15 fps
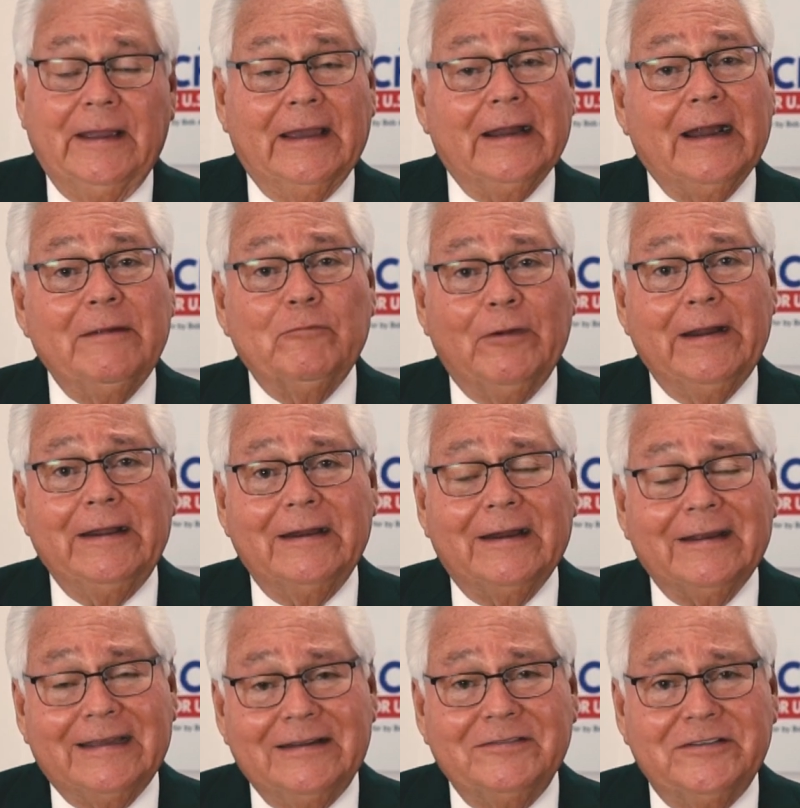And I'm ready to
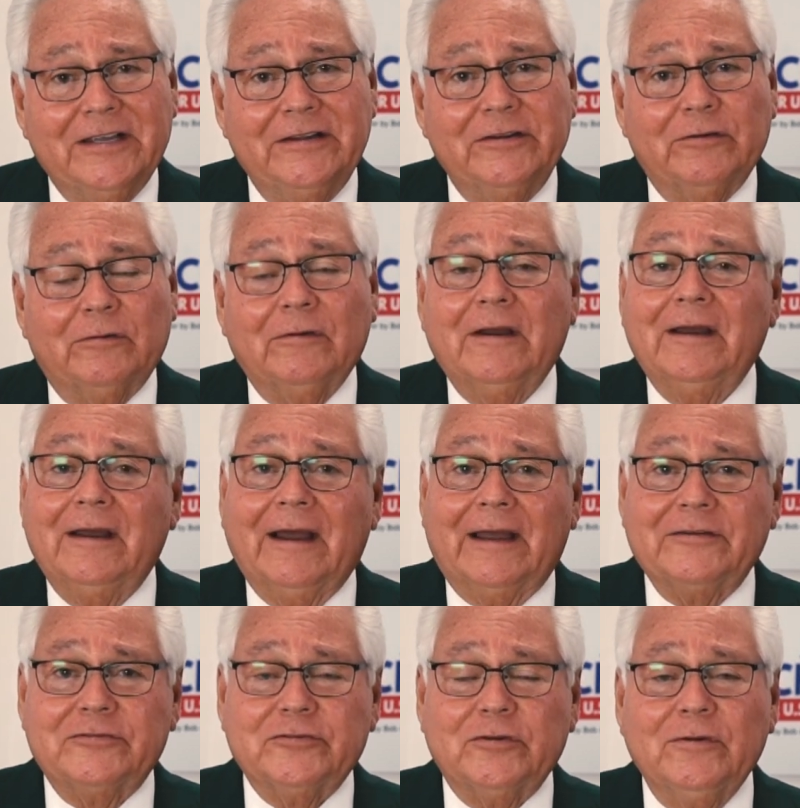continue.
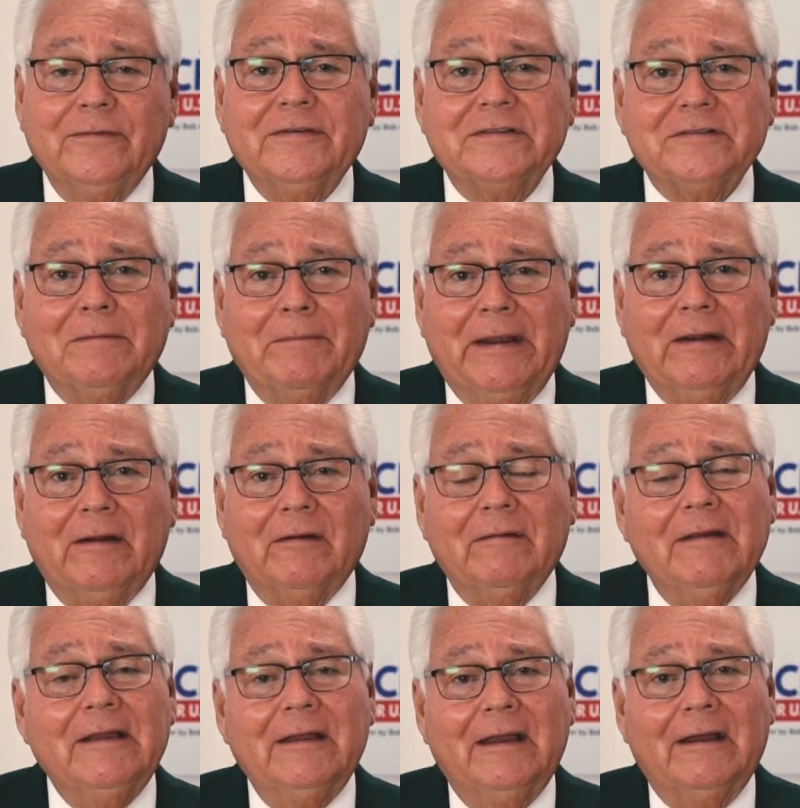I served as a mayor
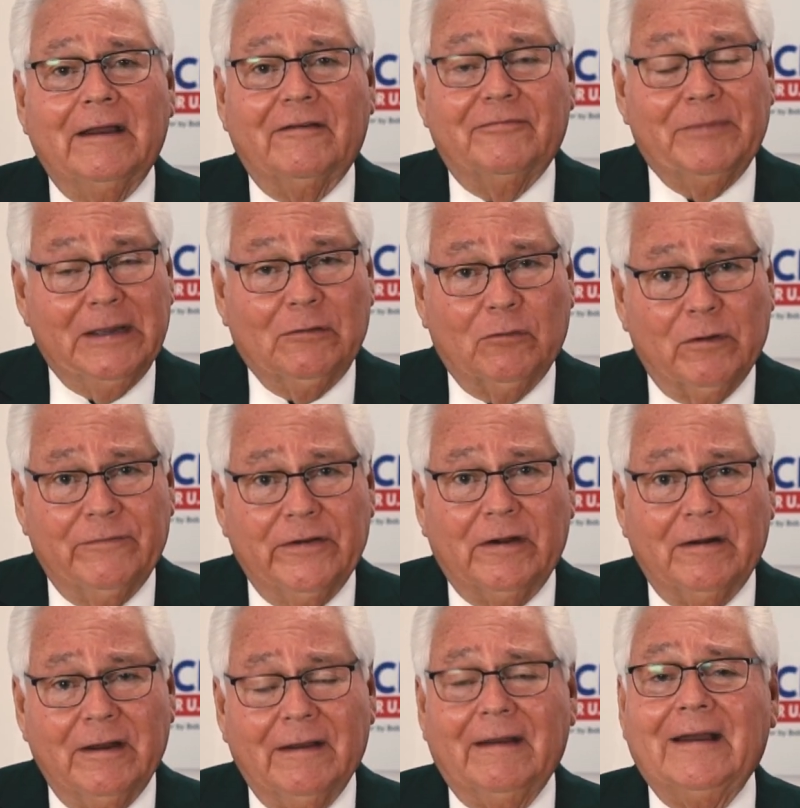of Pico
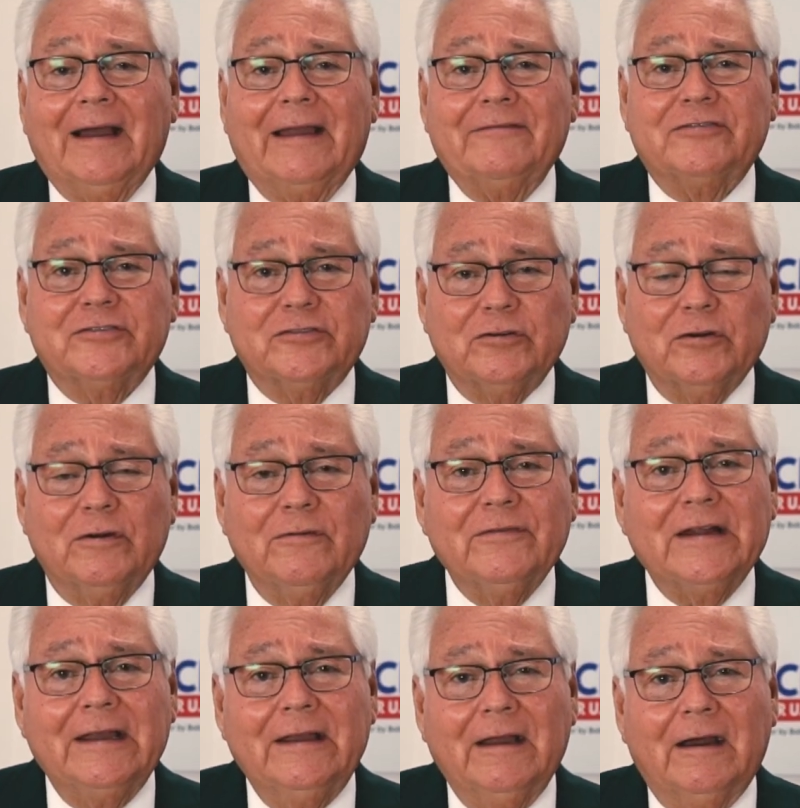Rivera. I've served
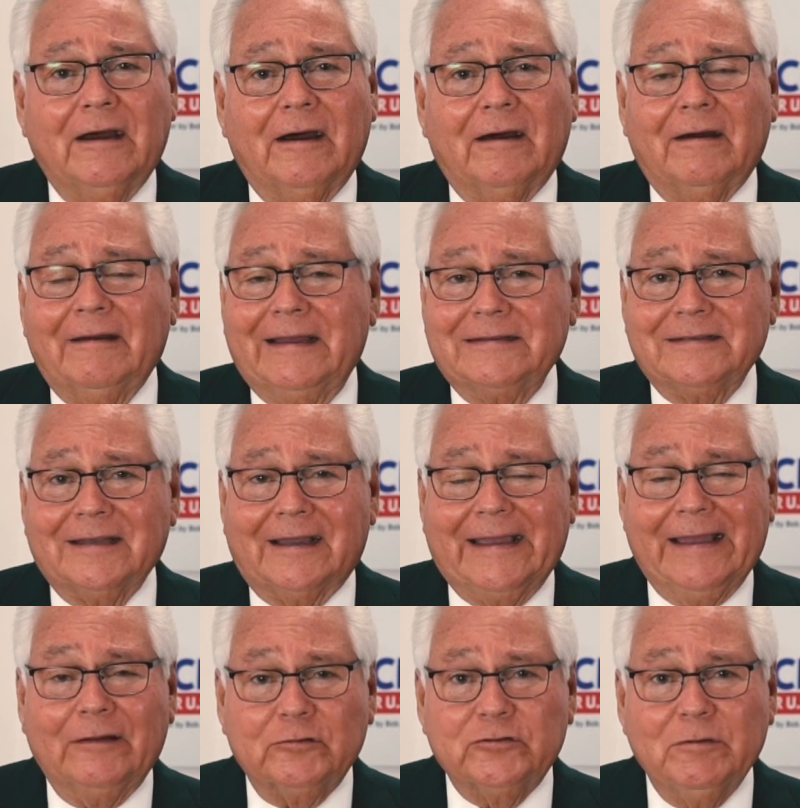as a
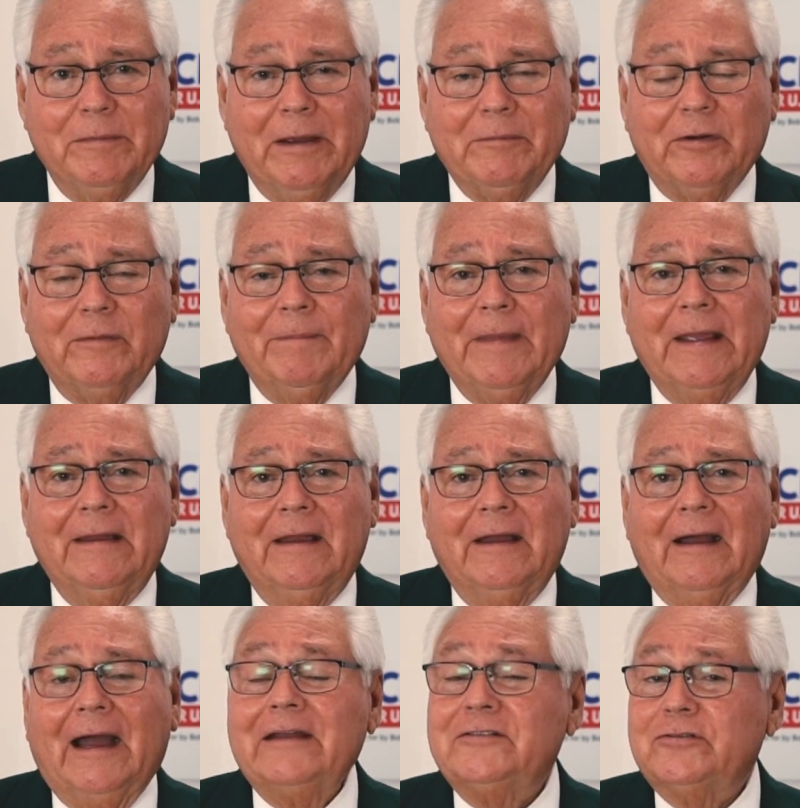council member.
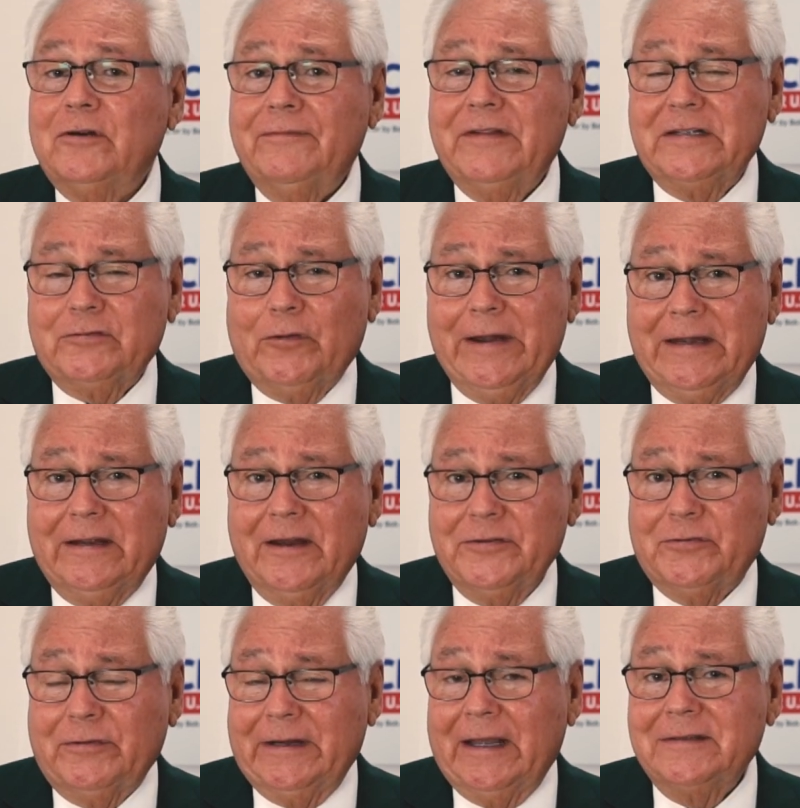I served this great
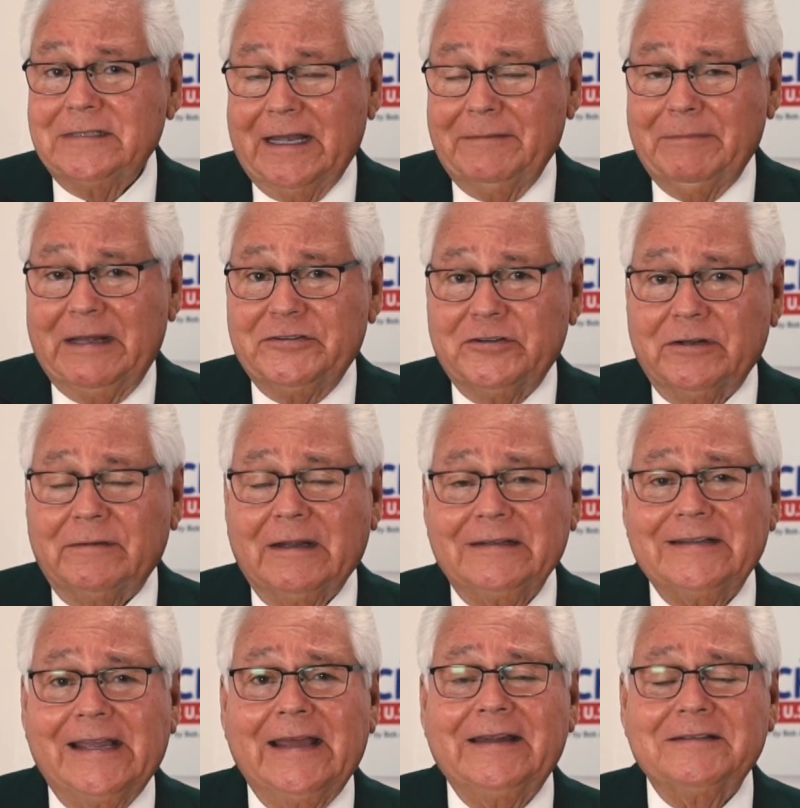country, as I'd mentioned, in
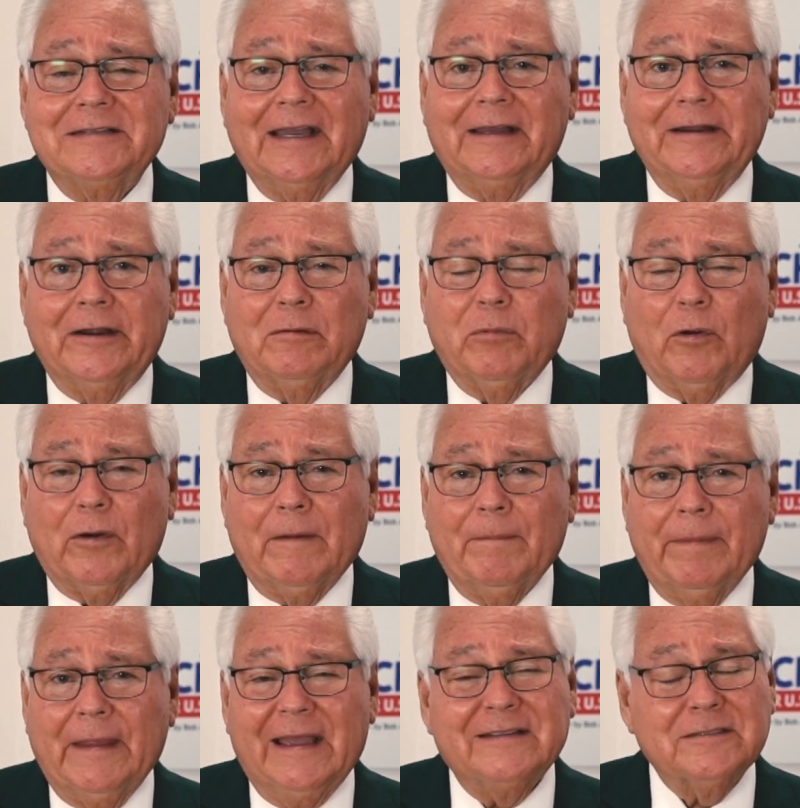the 82nd Airborne
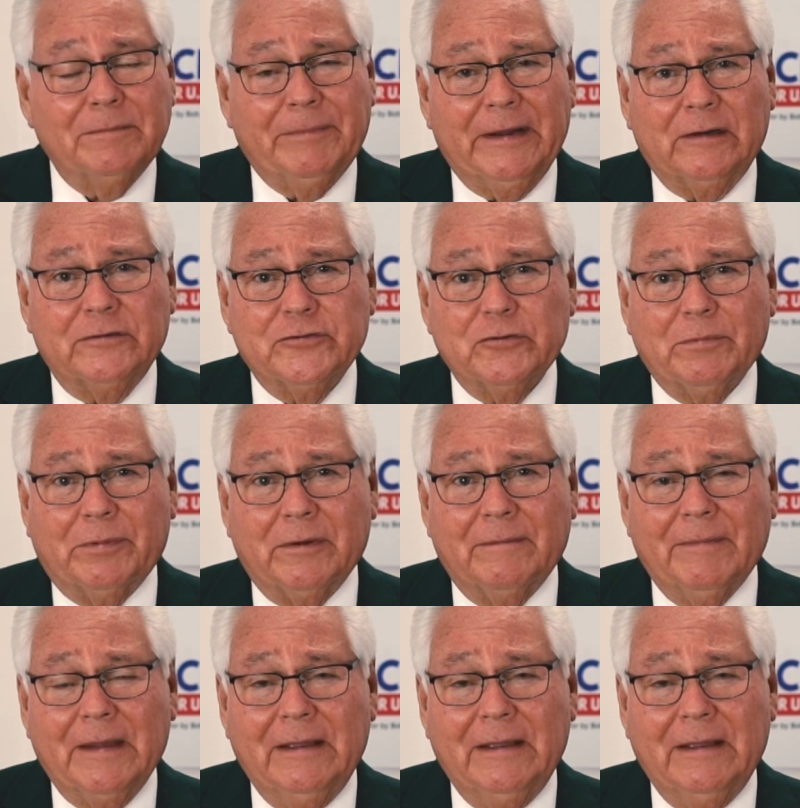as a paratrooper.